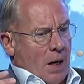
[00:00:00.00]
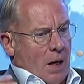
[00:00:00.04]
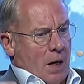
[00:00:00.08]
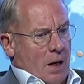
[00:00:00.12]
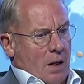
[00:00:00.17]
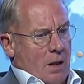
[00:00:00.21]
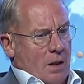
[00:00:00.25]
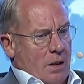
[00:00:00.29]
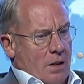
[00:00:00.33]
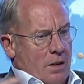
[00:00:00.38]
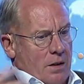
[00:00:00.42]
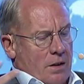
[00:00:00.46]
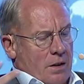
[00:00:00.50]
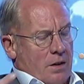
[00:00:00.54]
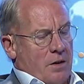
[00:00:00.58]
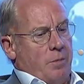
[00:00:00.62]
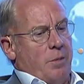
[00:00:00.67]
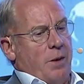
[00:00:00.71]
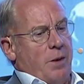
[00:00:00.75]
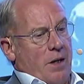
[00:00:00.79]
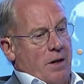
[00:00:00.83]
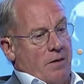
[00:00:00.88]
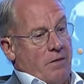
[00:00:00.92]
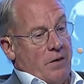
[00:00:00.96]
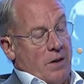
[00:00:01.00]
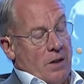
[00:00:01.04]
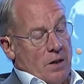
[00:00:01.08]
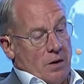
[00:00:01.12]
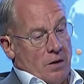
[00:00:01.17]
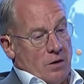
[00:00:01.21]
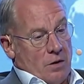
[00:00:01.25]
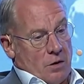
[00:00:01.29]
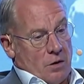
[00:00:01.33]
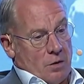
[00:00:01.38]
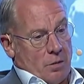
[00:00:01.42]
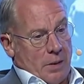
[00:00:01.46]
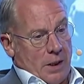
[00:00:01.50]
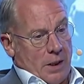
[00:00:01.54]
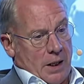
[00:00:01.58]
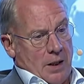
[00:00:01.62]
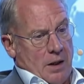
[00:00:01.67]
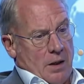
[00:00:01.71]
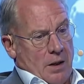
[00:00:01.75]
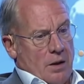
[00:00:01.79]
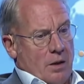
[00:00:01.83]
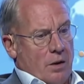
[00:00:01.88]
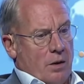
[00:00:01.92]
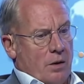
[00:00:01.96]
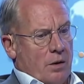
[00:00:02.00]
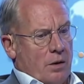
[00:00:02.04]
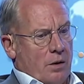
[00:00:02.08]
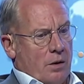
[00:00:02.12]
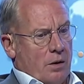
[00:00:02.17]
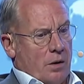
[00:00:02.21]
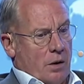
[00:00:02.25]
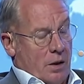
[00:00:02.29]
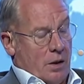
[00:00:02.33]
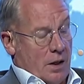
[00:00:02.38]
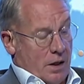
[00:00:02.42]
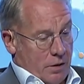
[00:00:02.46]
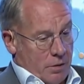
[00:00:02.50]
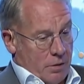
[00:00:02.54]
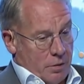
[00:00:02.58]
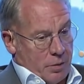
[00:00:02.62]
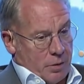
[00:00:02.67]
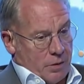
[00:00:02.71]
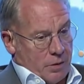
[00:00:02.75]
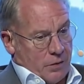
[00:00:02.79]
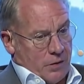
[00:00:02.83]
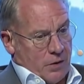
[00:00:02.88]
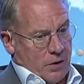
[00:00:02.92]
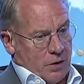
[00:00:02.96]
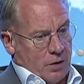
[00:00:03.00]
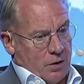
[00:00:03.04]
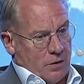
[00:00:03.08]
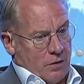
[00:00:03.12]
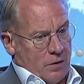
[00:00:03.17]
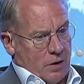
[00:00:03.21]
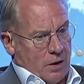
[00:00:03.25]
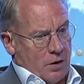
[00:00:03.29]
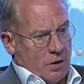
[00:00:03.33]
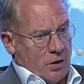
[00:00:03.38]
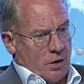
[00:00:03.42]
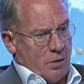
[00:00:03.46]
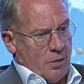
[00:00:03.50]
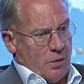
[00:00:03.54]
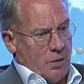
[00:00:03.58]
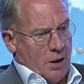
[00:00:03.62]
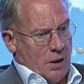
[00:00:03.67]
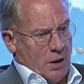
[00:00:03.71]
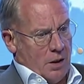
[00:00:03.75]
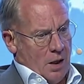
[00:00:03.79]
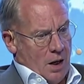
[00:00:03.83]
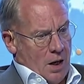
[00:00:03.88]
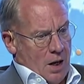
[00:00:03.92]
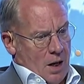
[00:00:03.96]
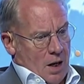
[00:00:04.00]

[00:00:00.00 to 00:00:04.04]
and this has been evidenced by uh, another professor of economy,